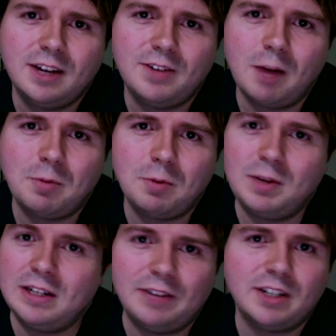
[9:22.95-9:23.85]
If Harper,
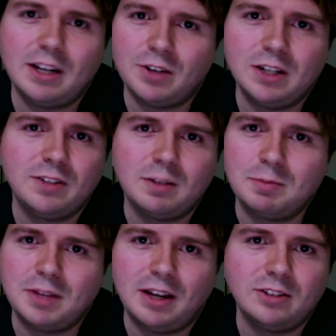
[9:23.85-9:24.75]
we'd never get rid of him.
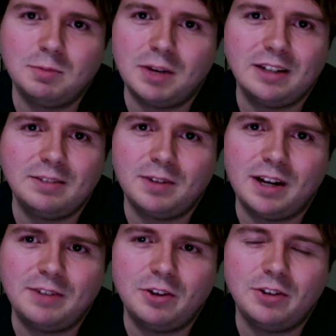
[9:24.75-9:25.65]
I'm telling you,
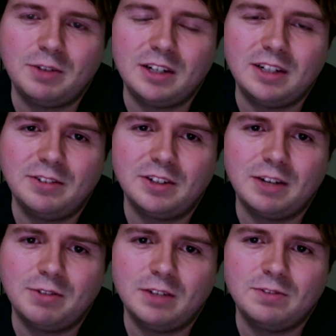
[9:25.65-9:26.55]
by voting, we'd never
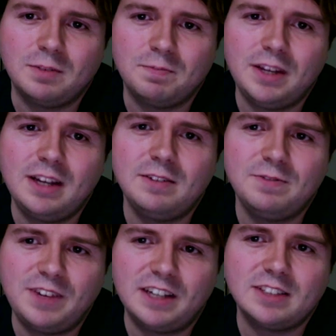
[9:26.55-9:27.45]
get rid of him. He'd
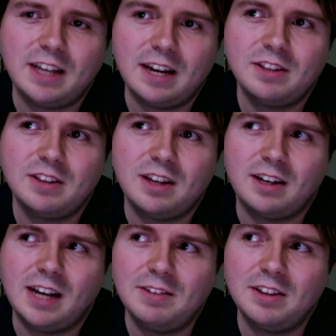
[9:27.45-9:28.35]
fix
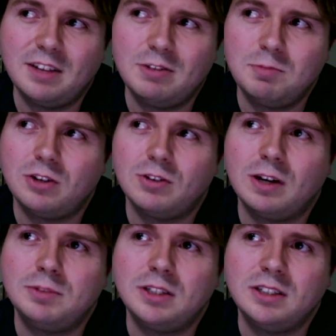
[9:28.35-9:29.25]
everything. Everything would be
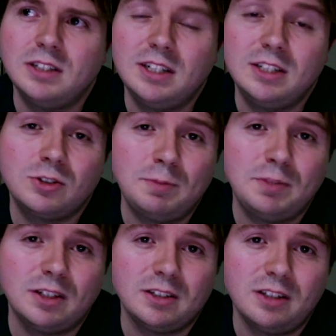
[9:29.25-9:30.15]
corrupted. He's
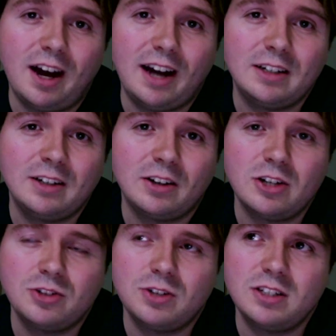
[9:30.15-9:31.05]
corrupted a lot in our
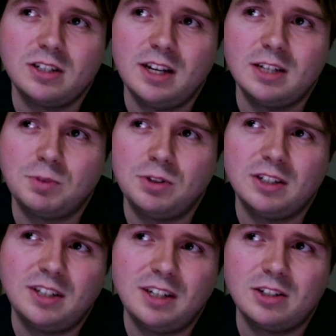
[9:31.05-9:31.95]
country as it is, but he'll
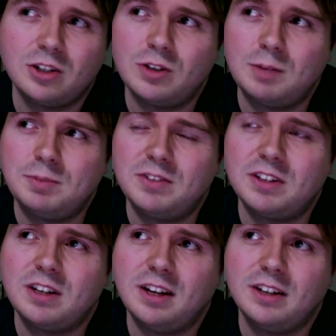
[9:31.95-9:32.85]
continue to corrupt
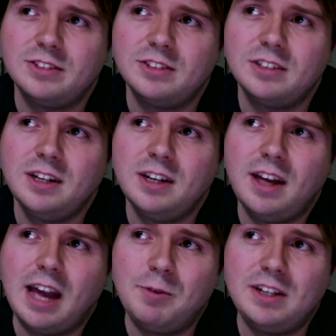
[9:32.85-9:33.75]
everything else.
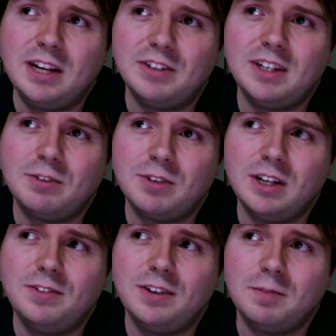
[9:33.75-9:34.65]
And we'd never get
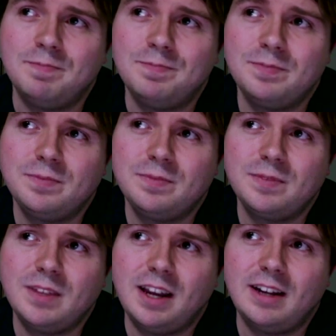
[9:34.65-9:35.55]
rid of him
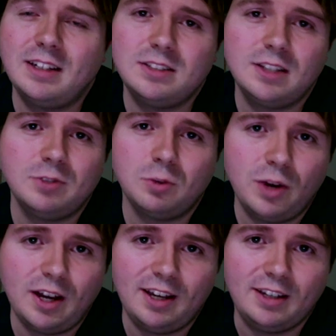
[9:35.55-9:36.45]
in any civil
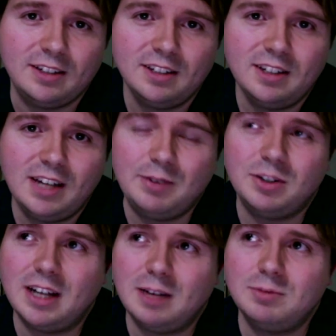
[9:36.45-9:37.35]
way. It
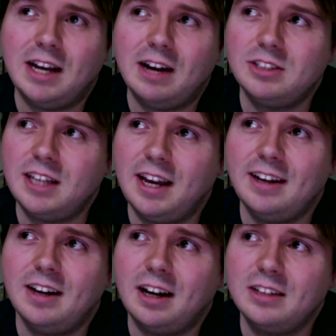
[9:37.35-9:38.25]
would come down to
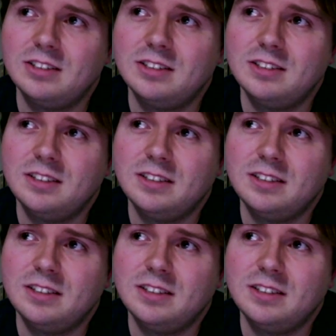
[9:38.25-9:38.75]
chaos.